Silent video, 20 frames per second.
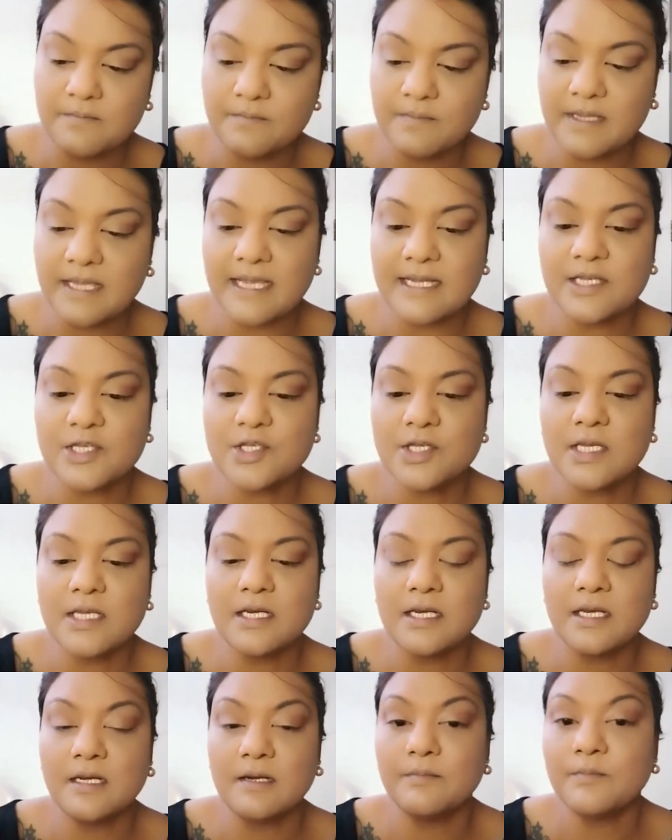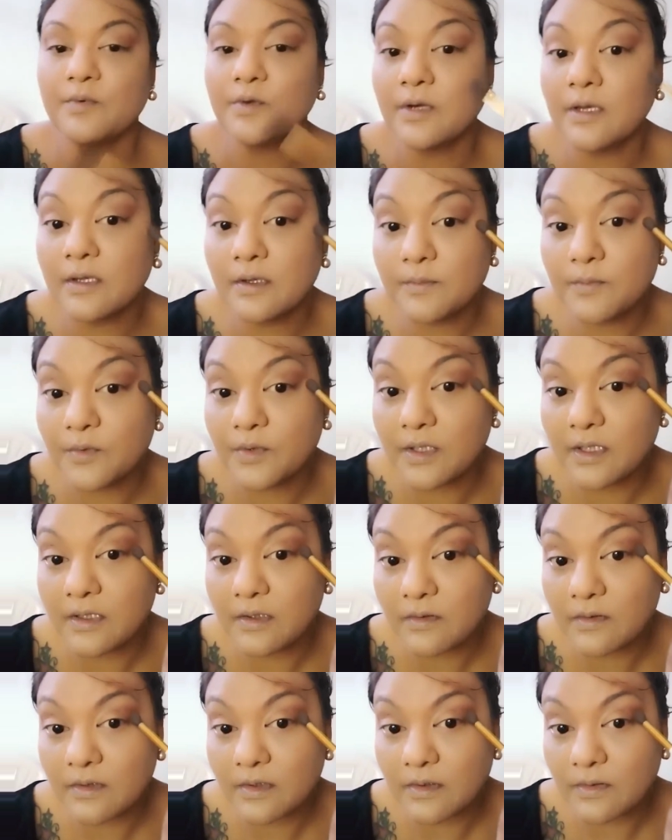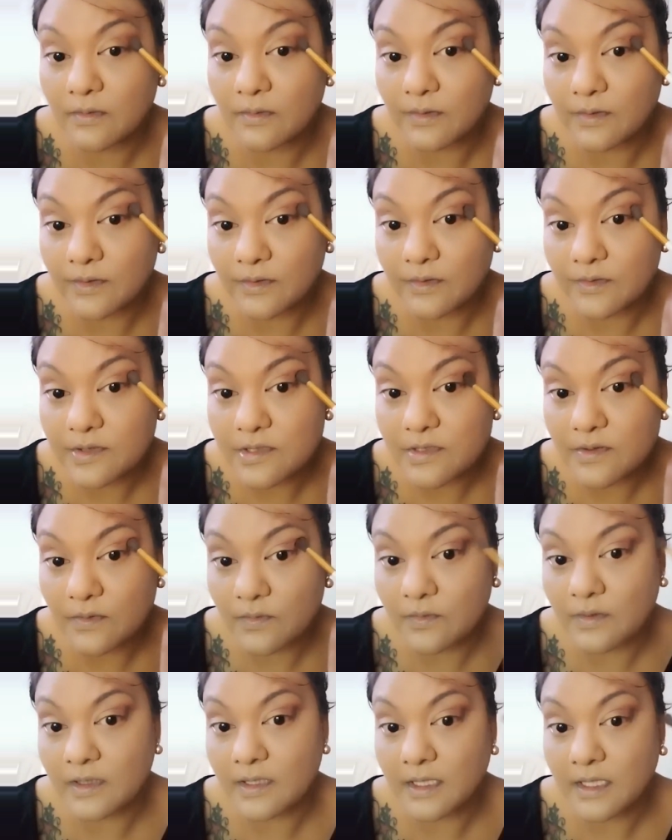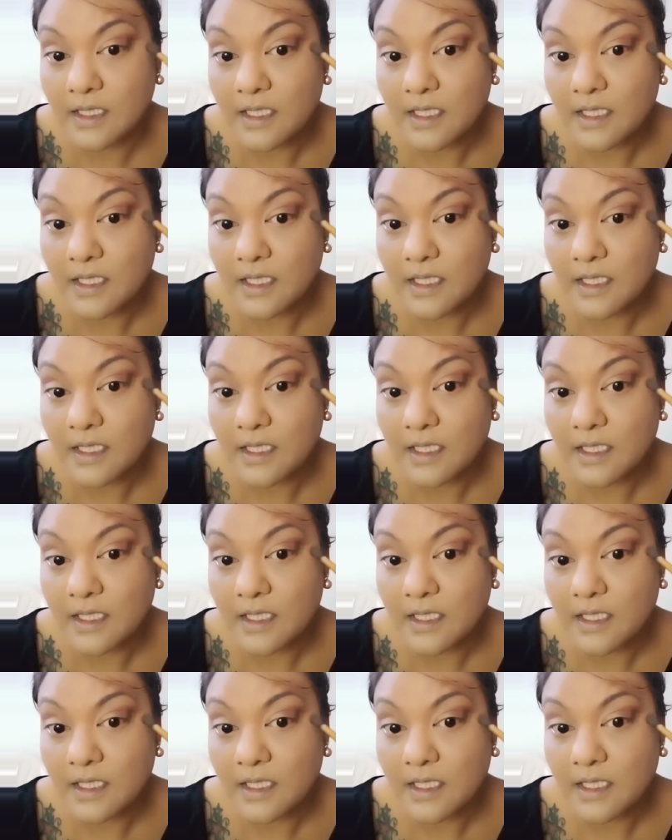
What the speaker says: black shade and I'm put it on the corners only.